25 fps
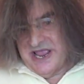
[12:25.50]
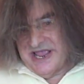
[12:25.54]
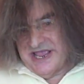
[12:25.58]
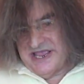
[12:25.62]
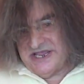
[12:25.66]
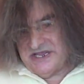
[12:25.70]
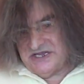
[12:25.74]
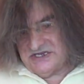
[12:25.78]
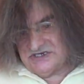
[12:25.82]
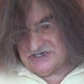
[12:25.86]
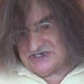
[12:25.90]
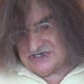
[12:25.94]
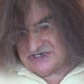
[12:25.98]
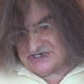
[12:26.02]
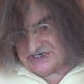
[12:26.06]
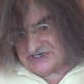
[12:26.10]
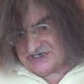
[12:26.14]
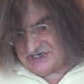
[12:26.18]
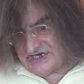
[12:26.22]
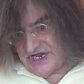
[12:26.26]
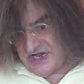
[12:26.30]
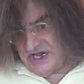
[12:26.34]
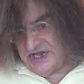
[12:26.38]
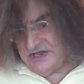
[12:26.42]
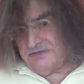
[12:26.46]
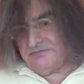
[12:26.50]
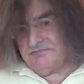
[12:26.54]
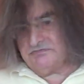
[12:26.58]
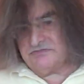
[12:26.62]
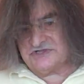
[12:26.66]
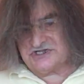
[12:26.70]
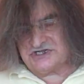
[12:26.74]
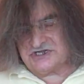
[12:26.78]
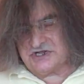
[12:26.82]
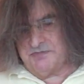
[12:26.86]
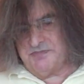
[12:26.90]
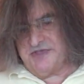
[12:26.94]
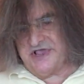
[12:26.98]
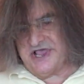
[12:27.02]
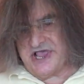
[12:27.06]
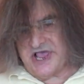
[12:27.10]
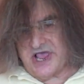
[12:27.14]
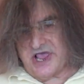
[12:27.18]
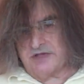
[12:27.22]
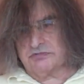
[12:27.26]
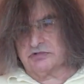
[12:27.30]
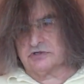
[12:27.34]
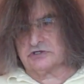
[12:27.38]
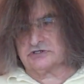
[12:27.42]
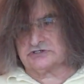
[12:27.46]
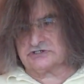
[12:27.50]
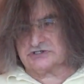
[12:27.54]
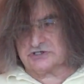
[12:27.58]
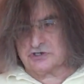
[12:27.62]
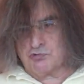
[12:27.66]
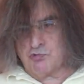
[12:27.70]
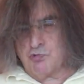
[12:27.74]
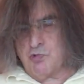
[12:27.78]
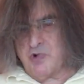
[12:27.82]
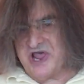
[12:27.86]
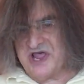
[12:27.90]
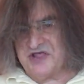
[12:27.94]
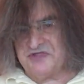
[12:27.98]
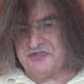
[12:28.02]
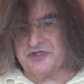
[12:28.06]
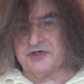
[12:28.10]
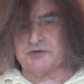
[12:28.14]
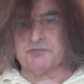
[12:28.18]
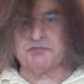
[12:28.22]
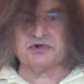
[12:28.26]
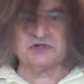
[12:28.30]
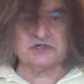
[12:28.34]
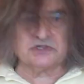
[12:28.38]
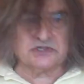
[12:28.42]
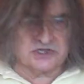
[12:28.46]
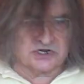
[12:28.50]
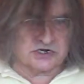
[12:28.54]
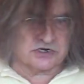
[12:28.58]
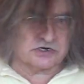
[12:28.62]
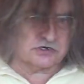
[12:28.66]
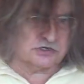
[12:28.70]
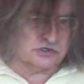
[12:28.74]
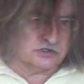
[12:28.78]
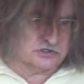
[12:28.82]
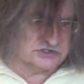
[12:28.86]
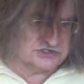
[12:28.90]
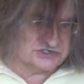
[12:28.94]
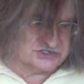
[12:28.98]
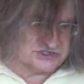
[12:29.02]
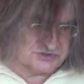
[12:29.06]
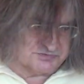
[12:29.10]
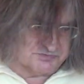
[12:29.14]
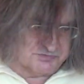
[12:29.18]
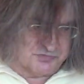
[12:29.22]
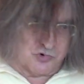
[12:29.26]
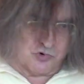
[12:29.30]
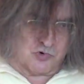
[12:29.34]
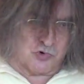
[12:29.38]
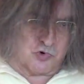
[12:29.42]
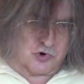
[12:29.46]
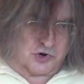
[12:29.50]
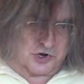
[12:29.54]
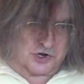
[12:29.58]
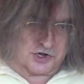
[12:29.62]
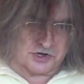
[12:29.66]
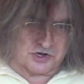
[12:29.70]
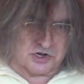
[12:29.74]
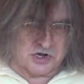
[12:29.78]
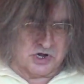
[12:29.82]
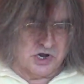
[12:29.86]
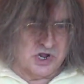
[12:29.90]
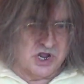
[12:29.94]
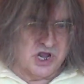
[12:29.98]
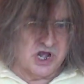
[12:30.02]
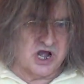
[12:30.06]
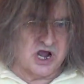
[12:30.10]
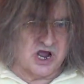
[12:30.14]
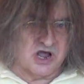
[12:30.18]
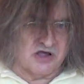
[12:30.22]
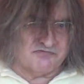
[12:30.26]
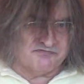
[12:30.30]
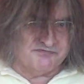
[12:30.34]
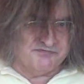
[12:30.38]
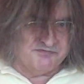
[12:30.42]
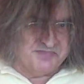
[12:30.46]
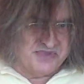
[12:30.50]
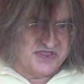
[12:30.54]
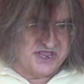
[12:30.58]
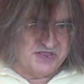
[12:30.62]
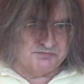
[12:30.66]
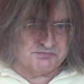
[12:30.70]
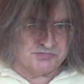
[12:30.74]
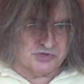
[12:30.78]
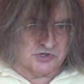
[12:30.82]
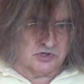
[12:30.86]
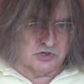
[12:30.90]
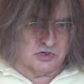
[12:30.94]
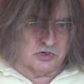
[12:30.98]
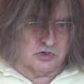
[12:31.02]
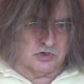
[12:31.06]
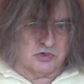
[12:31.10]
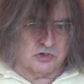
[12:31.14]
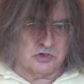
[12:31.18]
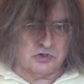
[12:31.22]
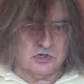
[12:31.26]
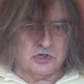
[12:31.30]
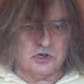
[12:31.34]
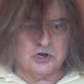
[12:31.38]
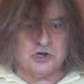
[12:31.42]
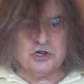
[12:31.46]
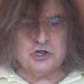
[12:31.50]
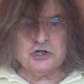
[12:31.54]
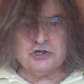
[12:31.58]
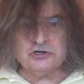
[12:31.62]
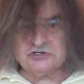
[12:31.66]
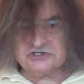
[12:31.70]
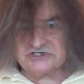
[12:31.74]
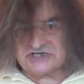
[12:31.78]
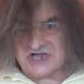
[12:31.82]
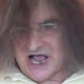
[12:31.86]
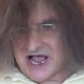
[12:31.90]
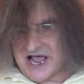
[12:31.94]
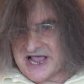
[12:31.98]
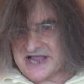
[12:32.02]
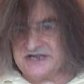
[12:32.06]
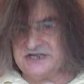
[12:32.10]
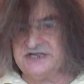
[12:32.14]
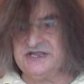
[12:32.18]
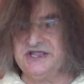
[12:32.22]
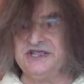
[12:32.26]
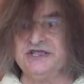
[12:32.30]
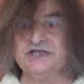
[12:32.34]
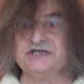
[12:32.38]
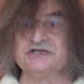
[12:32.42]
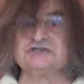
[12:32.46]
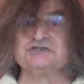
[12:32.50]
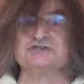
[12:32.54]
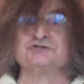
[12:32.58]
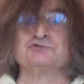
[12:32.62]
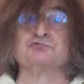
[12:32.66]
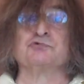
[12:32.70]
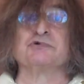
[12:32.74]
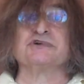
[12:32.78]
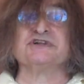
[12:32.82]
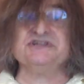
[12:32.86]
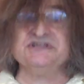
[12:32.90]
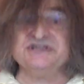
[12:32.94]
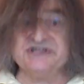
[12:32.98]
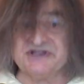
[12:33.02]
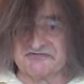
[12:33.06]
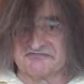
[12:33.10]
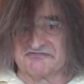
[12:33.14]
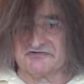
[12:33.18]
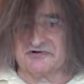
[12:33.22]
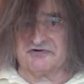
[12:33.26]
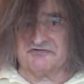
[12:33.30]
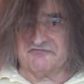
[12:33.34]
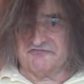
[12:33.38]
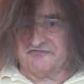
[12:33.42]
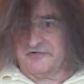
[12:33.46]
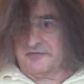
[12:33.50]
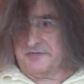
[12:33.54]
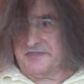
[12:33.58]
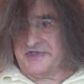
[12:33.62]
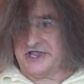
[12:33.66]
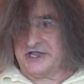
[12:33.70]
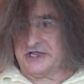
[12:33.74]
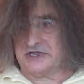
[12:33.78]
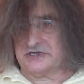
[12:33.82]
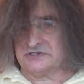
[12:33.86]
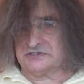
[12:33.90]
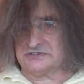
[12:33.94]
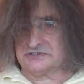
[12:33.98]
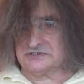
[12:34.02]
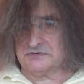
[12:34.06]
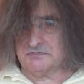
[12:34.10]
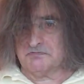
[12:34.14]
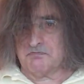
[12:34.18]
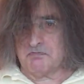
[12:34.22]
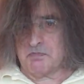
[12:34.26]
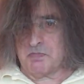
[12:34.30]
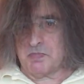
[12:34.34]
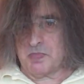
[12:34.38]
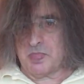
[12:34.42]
He seemed to be able to win the political support of people whose ideas were different from his,